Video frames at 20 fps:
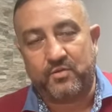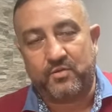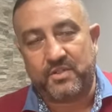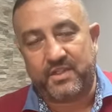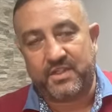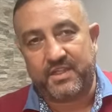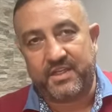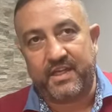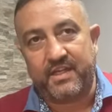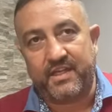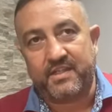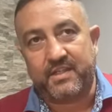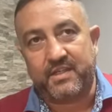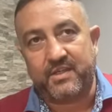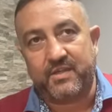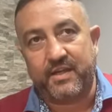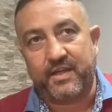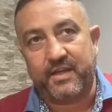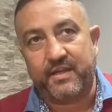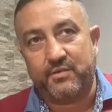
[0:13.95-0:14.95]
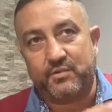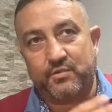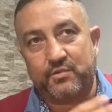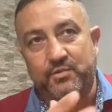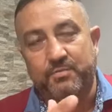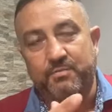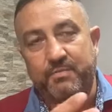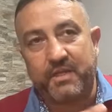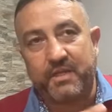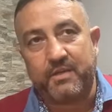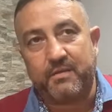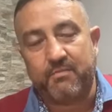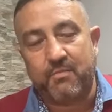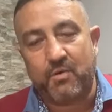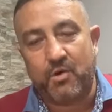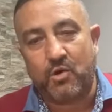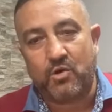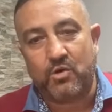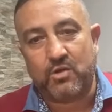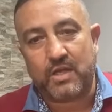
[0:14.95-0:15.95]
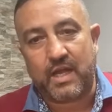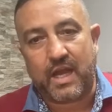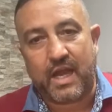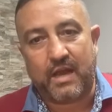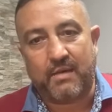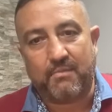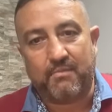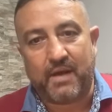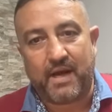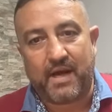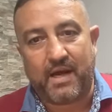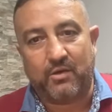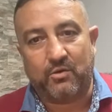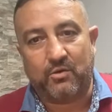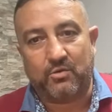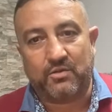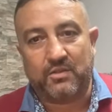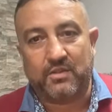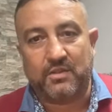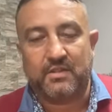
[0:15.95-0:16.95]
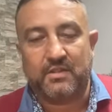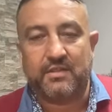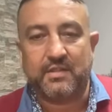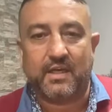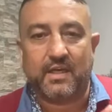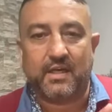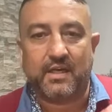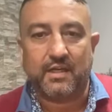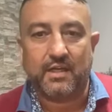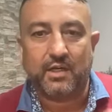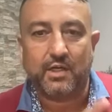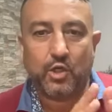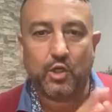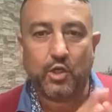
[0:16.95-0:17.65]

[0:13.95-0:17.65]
with you together and to speak more about the